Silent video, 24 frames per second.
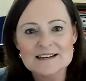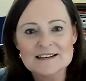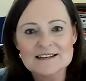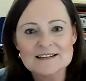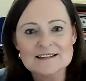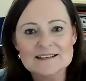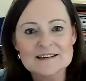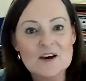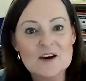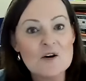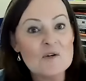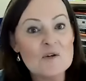
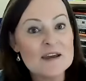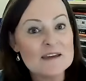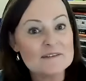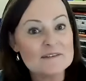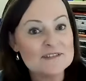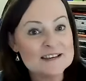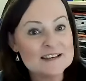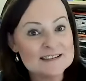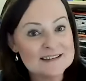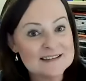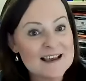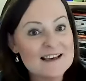So, if
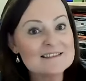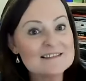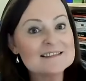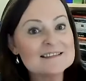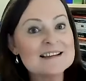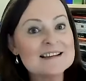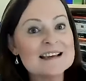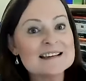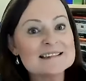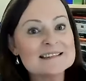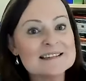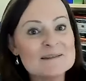this sounds
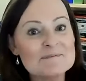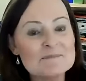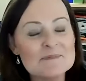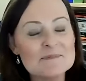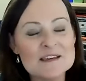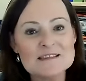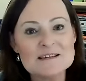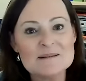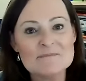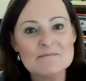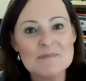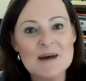like
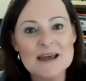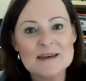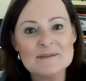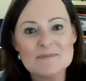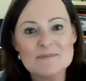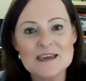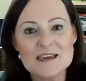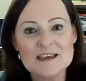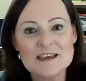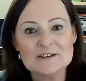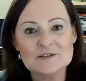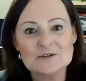something that might
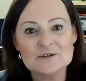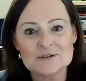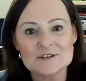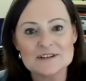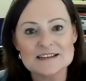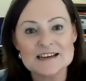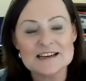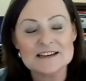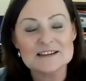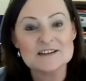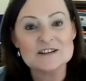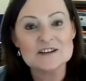be
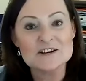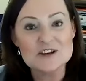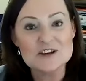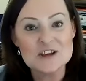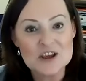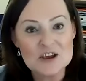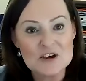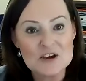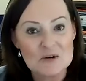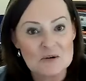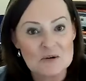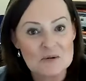interesting to
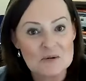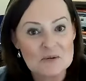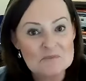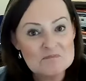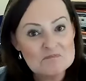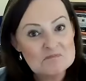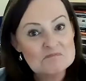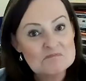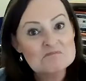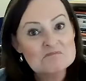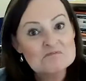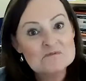you,
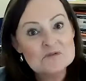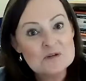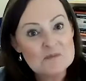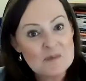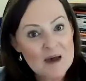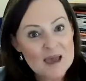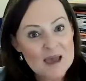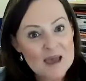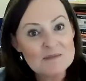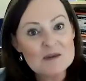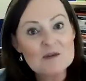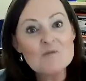you
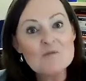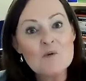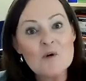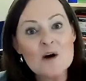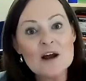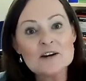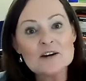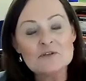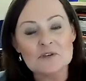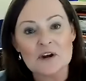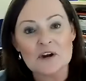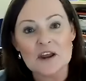might be
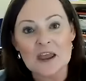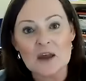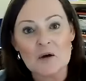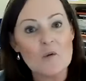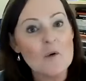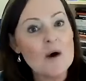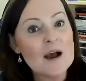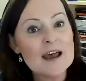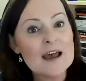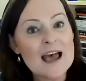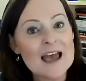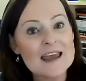wondering
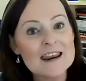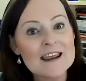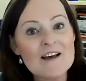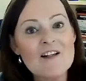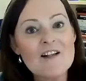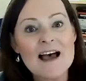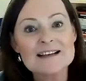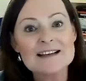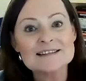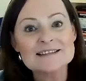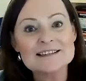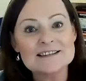what kind of
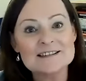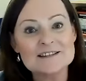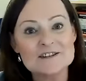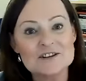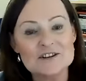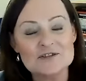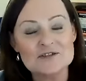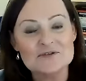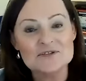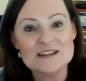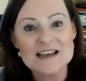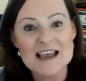classes do
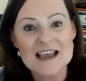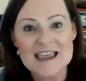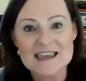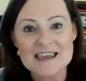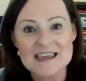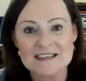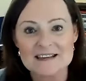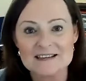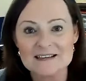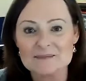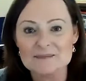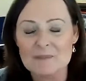you take
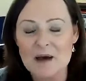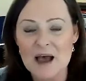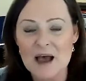in this